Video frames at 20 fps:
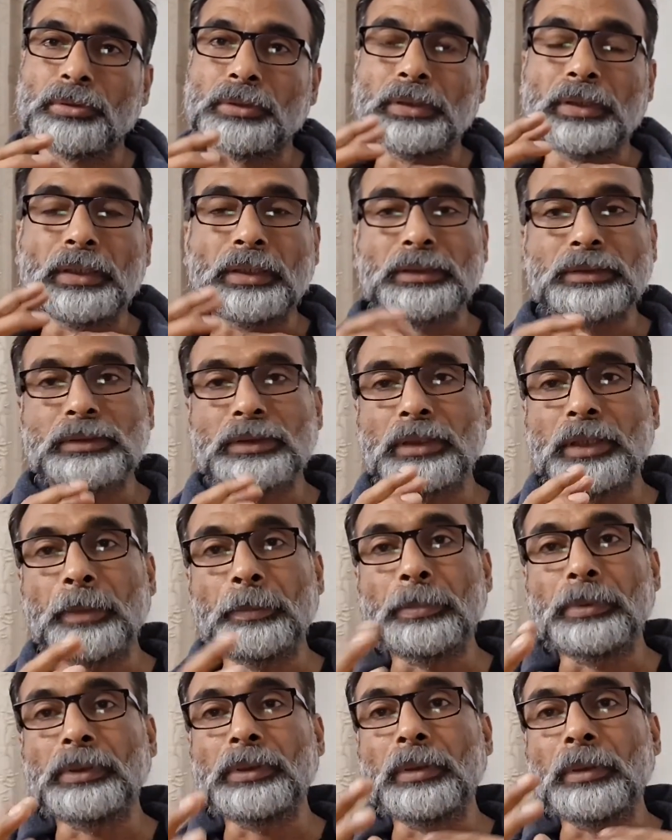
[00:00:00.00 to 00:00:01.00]
this
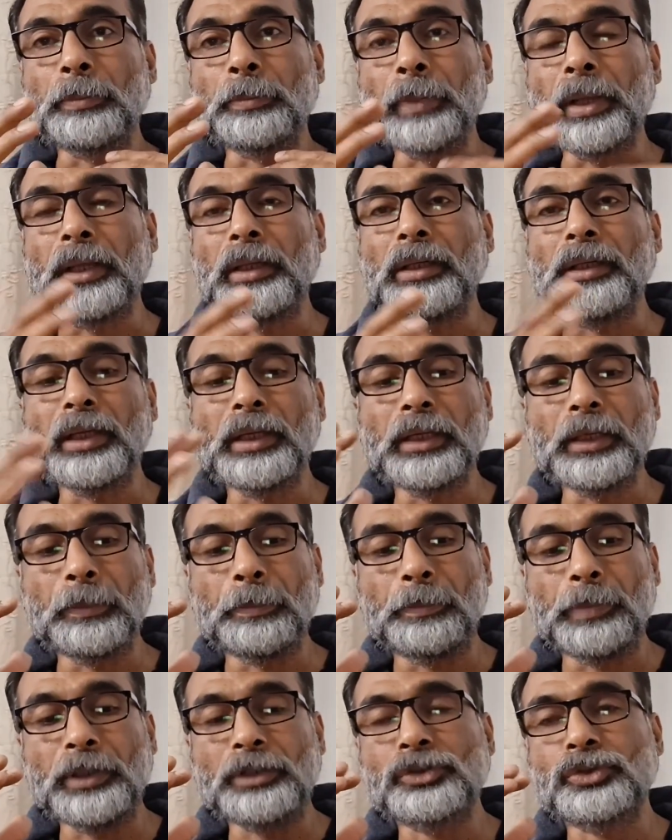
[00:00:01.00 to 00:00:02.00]
mainly
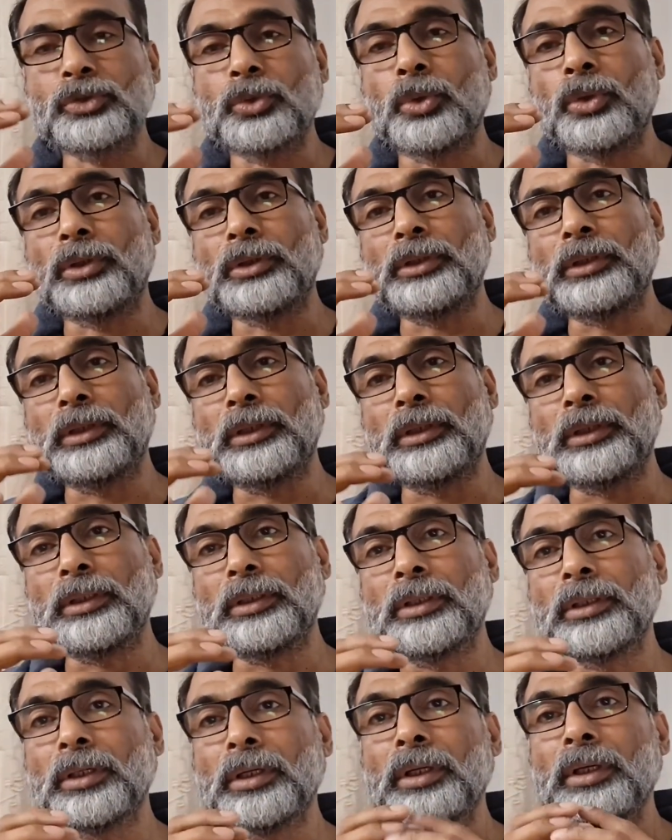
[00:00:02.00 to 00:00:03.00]
depends on
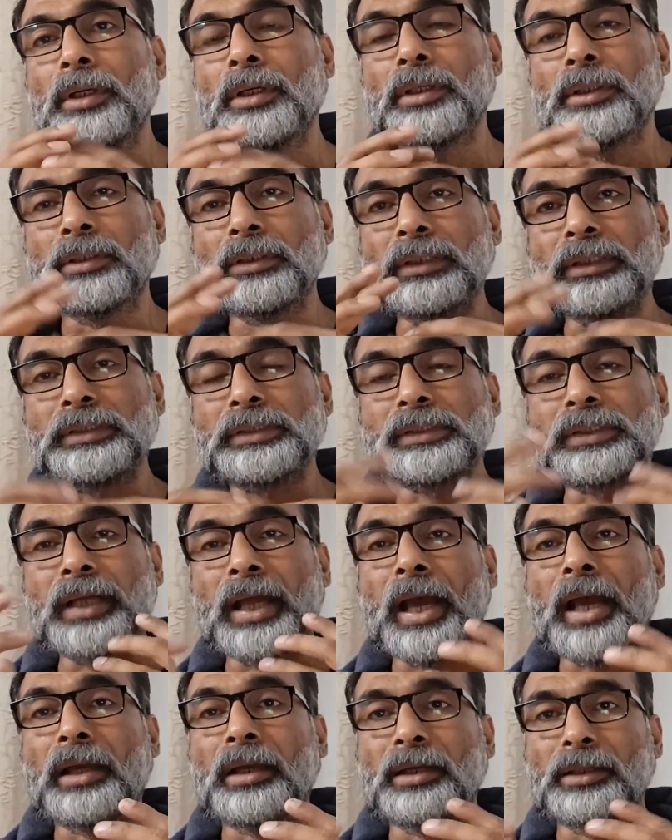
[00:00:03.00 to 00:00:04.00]
this
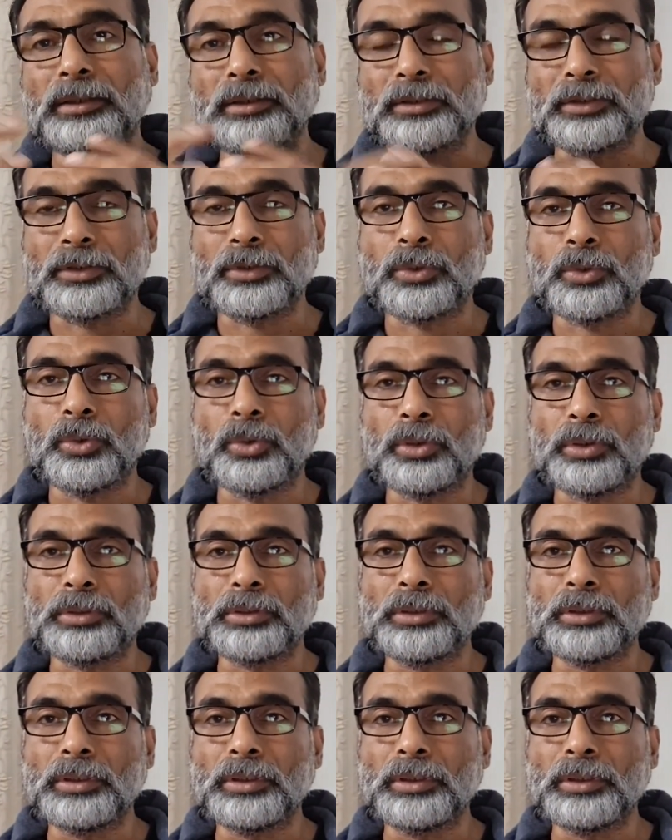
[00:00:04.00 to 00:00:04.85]
talent or